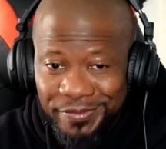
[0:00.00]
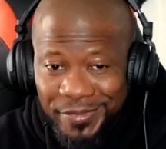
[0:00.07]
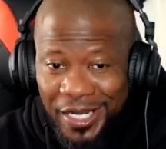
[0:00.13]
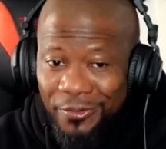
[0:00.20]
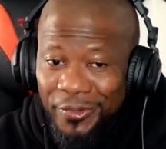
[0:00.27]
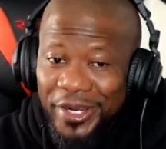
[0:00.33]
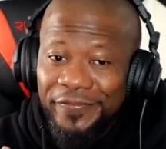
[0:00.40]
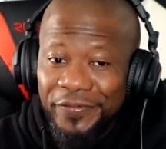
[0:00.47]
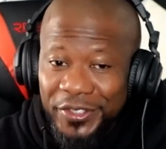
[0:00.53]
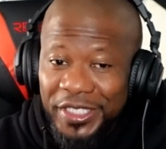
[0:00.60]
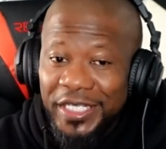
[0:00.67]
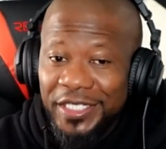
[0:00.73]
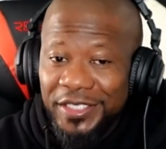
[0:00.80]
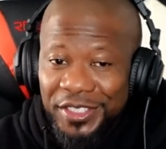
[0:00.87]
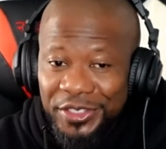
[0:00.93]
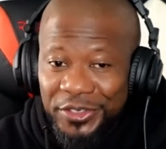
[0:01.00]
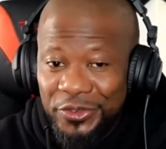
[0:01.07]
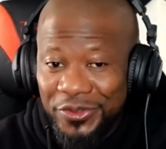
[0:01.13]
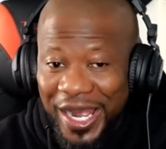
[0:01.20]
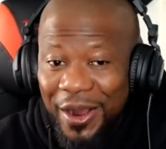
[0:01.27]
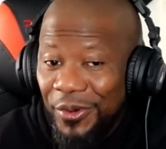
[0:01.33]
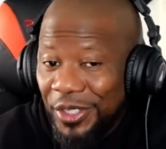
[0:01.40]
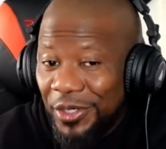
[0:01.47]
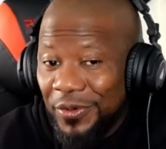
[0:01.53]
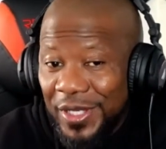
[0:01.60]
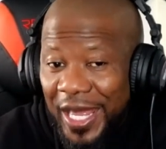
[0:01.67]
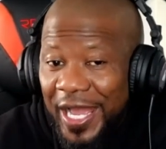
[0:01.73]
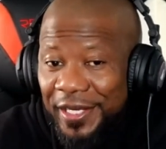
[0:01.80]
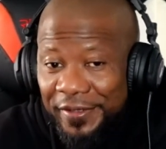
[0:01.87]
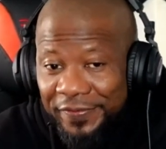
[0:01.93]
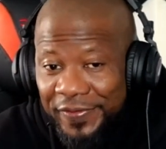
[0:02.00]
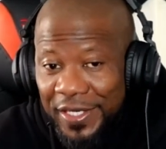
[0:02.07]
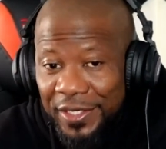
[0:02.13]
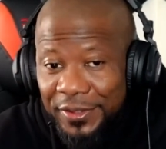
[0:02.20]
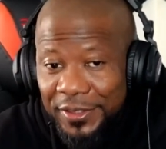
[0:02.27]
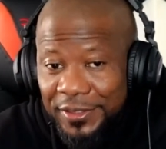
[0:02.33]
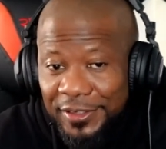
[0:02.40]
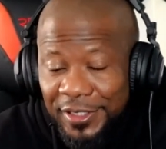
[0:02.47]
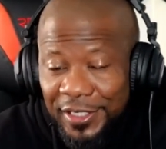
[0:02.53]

I'm waiting for it to hit the new. I went online and found it.